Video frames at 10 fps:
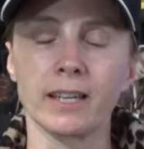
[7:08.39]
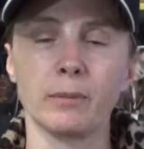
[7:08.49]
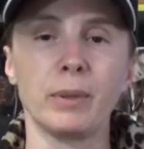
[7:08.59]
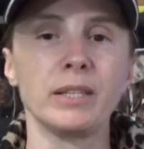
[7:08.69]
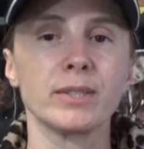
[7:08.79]
I
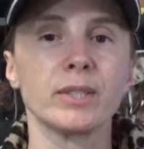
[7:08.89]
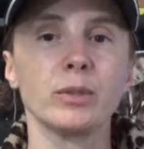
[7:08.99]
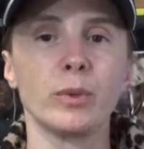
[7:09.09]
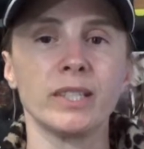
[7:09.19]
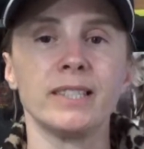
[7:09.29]
basically
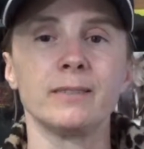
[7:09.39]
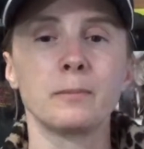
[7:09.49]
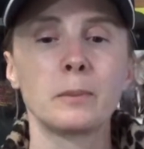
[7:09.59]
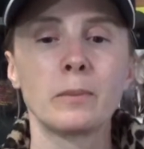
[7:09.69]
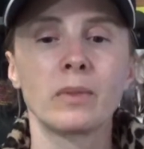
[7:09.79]
went
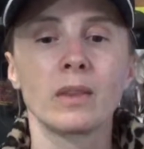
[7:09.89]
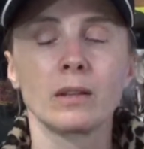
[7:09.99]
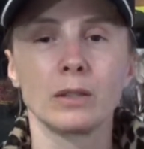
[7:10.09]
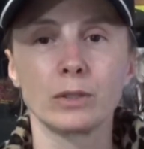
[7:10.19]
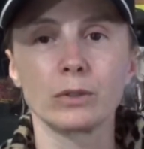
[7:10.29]
in,
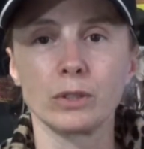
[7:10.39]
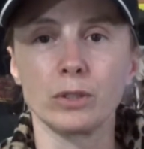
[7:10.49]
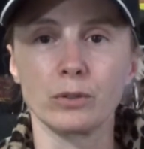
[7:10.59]
literally